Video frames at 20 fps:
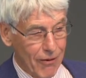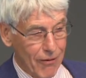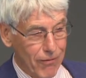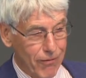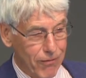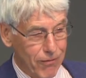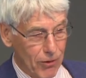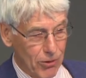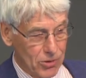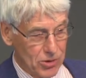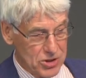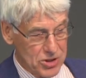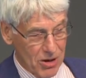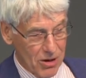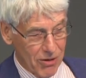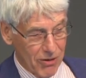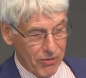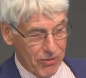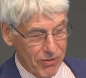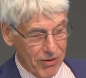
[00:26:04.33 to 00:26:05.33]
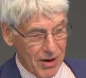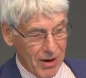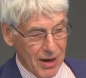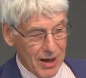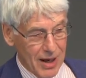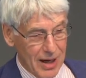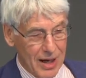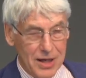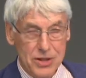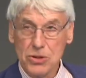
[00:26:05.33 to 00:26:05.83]
falls off
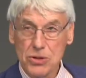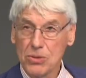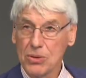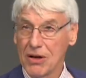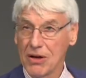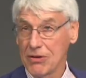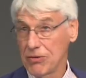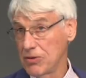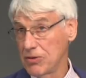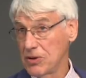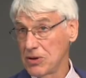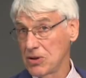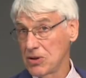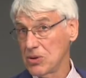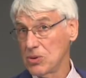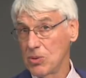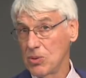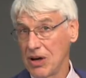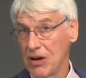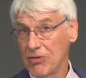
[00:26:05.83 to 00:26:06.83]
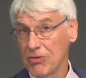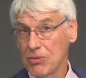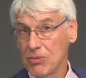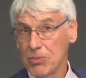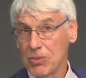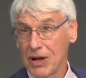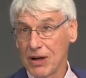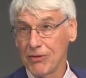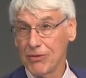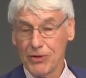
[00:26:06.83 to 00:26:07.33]
as you get further away
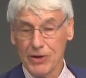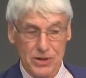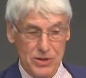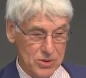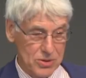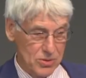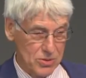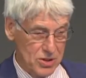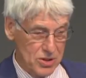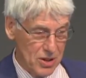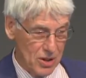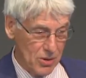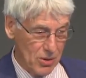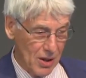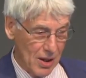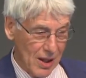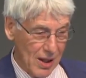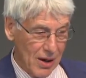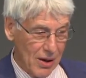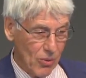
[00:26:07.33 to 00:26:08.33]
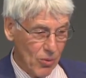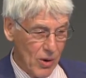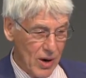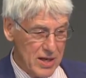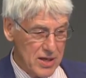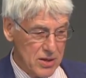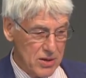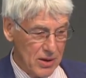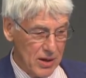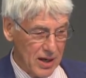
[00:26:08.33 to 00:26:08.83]
from blood vessels. So
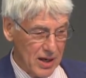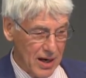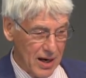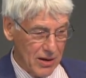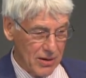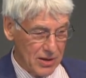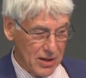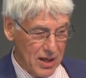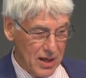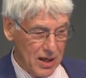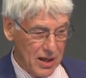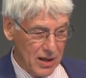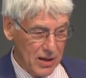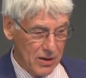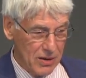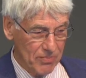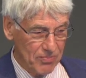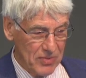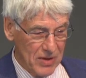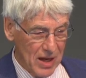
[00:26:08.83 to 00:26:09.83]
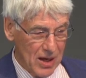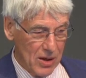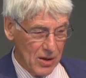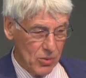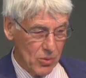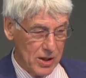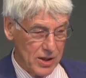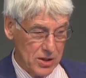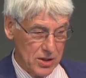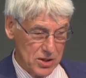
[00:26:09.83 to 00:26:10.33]
when you get out here,
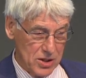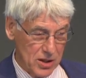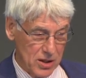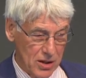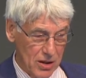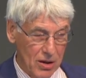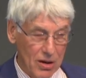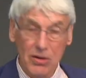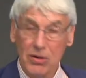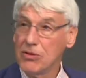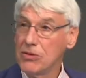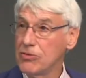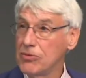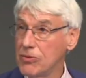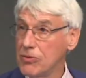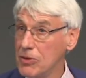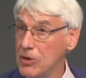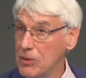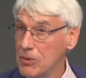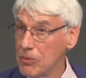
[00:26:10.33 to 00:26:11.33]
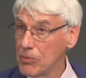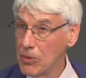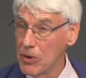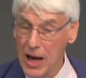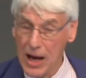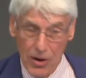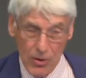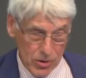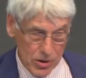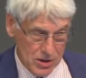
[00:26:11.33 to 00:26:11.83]
where there's a lot of
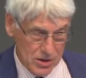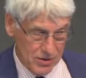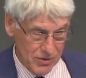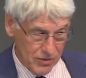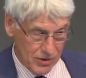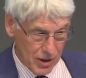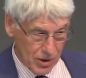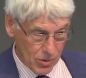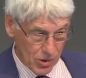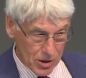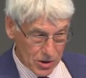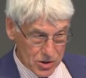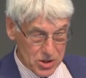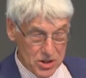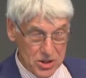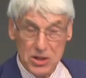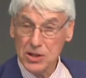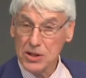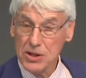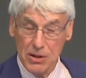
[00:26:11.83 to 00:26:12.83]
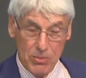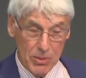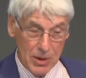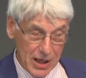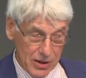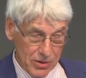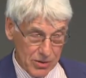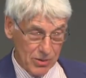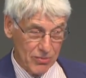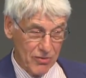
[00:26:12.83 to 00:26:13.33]
areas of low oxygen in the
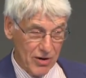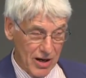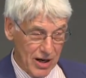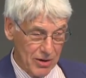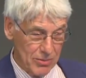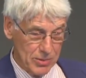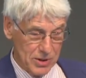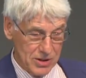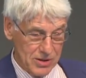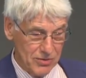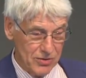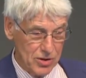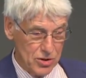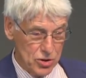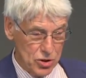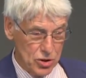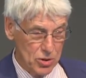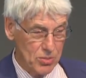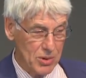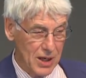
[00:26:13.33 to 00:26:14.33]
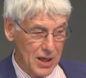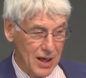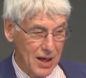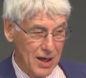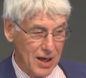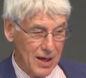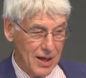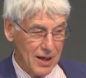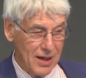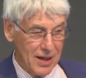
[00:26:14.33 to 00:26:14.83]
microenvironment of the tumor,
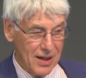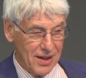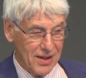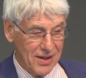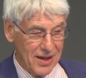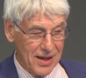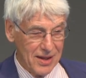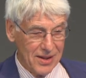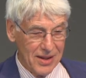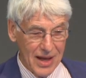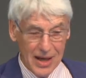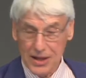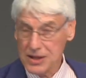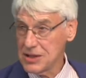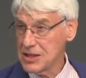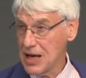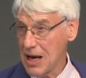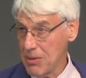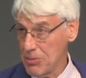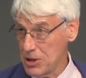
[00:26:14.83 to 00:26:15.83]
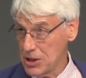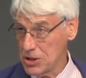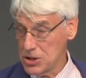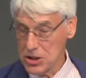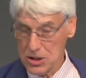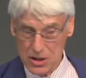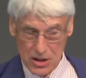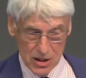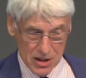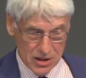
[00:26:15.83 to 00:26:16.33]
then that
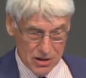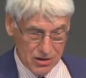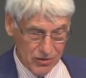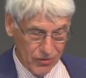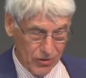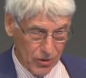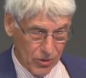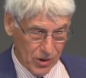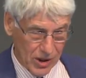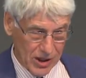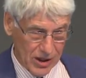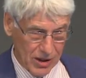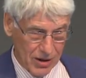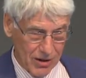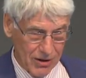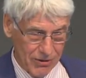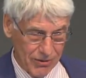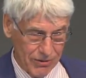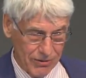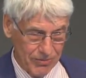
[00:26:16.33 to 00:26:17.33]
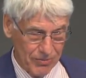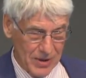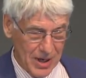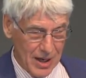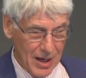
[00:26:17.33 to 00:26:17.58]
damage is falling off.